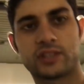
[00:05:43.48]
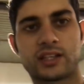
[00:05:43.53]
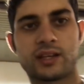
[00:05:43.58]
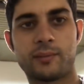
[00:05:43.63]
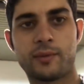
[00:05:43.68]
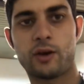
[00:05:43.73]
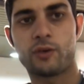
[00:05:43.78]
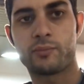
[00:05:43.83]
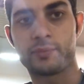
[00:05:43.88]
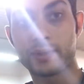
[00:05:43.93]
to
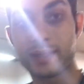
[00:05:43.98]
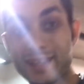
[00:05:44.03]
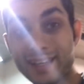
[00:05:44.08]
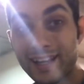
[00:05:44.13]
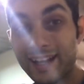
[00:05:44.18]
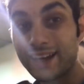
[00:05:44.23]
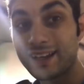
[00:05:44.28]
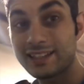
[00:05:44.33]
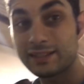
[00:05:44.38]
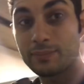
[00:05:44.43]
come out.
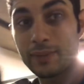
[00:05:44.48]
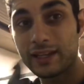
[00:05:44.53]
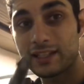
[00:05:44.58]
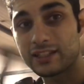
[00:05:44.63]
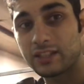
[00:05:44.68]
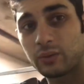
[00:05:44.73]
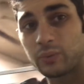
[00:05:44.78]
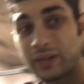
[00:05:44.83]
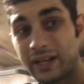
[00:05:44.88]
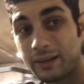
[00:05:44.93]
Because
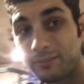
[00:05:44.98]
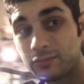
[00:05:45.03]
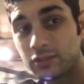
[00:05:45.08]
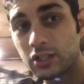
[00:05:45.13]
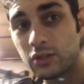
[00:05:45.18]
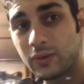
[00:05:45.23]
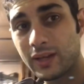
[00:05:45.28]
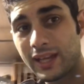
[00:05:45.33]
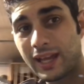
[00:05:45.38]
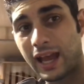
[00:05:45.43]
based on what I'm
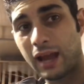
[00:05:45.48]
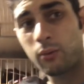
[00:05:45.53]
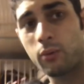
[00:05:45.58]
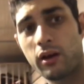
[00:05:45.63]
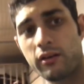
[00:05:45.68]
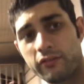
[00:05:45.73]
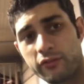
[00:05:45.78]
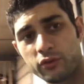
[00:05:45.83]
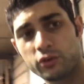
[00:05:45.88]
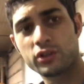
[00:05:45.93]
doing, I
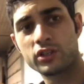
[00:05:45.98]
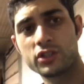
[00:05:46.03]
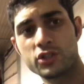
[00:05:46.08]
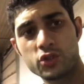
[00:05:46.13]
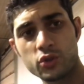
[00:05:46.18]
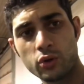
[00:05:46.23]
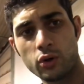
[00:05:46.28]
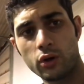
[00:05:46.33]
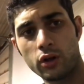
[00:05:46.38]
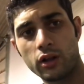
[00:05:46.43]
want full
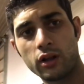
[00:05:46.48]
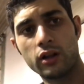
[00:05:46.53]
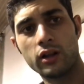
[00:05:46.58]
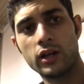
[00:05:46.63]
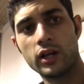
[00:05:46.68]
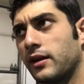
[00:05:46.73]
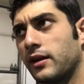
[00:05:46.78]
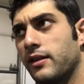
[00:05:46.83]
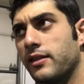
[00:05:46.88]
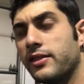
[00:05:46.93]
control.
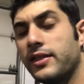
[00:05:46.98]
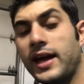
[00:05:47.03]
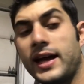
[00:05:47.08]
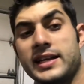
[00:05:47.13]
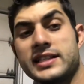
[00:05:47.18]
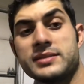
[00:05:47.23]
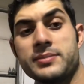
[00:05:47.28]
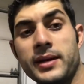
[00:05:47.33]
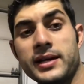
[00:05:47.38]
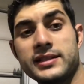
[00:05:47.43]

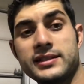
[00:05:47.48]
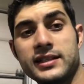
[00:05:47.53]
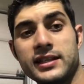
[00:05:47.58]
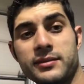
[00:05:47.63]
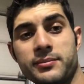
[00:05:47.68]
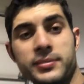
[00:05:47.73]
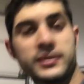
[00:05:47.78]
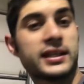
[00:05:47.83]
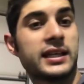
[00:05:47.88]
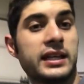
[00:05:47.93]
That is my
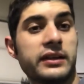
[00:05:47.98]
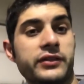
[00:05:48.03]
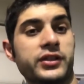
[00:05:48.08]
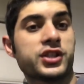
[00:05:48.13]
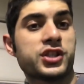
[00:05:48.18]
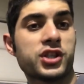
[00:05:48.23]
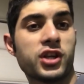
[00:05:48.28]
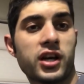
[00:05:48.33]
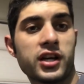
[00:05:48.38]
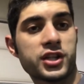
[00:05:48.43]
tip. Give
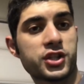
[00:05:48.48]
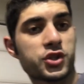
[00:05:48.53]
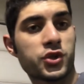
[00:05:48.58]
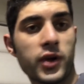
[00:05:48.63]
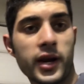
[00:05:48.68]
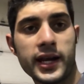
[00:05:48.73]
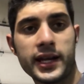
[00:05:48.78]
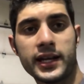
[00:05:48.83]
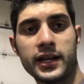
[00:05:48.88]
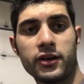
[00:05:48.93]
it a shot.
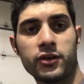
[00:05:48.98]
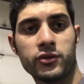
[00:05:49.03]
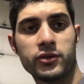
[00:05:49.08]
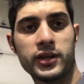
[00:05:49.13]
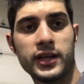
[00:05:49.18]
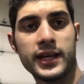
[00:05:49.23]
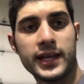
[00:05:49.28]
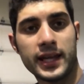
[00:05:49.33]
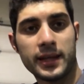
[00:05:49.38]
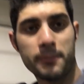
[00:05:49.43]
Try it out.
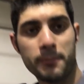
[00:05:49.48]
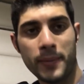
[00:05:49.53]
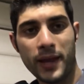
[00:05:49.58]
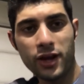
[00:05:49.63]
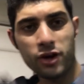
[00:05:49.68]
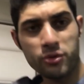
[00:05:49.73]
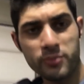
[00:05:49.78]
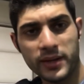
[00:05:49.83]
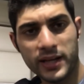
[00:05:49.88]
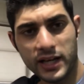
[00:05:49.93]
It
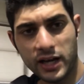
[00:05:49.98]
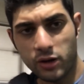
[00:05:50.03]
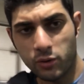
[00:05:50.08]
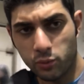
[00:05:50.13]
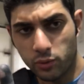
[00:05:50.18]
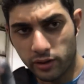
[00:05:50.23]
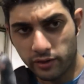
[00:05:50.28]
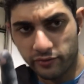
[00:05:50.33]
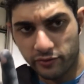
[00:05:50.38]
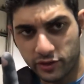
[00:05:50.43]
may or may
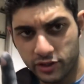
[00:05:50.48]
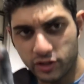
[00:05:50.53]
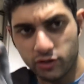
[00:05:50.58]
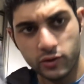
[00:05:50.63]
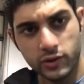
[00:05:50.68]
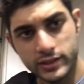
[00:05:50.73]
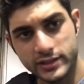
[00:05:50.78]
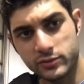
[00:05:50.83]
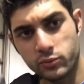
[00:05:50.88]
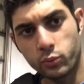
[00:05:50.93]
not work for
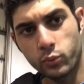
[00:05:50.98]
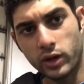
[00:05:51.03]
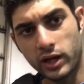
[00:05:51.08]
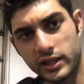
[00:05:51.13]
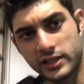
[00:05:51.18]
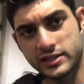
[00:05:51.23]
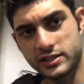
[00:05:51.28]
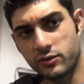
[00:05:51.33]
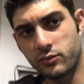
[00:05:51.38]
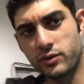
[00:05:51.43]
you as
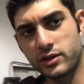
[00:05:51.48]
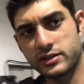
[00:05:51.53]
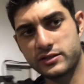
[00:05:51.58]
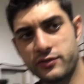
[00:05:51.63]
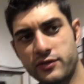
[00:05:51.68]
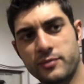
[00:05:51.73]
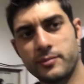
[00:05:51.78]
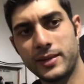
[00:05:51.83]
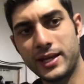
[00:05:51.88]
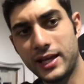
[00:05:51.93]
well as it works
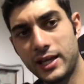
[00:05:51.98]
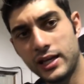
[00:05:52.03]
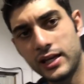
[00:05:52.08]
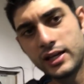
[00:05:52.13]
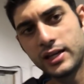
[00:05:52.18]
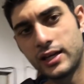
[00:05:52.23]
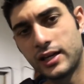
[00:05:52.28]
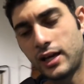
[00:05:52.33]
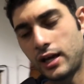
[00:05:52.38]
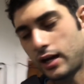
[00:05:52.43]
for me.
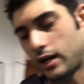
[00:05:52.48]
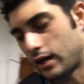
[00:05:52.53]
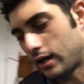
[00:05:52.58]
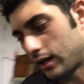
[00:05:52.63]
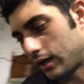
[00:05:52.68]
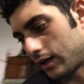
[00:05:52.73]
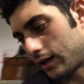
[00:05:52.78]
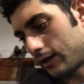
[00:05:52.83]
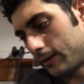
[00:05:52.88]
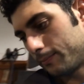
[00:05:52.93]

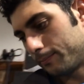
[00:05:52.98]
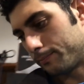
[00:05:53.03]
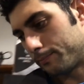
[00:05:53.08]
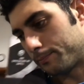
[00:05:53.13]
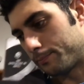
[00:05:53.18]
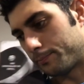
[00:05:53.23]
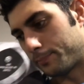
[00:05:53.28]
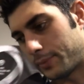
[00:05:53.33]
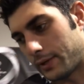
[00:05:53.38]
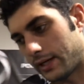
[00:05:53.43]

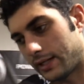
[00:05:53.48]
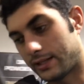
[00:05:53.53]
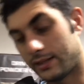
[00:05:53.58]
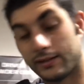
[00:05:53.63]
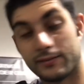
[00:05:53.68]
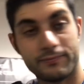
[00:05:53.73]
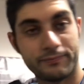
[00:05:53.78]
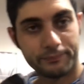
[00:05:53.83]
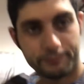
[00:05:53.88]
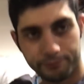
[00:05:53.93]

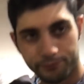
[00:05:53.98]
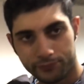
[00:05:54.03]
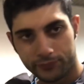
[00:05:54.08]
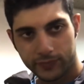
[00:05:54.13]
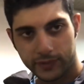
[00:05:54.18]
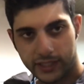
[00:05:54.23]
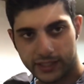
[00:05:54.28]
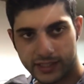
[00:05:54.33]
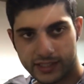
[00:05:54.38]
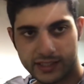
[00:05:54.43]
But
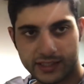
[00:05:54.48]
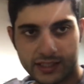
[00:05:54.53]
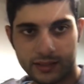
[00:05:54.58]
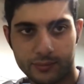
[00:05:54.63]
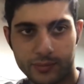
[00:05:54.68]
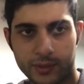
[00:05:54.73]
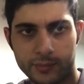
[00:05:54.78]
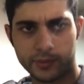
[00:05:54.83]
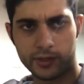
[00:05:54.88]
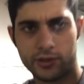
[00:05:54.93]
this is
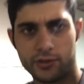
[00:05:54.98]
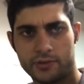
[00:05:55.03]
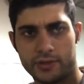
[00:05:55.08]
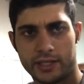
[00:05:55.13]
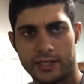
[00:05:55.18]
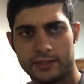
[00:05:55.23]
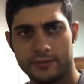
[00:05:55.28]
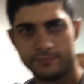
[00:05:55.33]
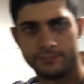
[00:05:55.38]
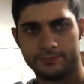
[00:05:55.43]
tip number
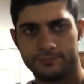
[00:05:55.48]
3.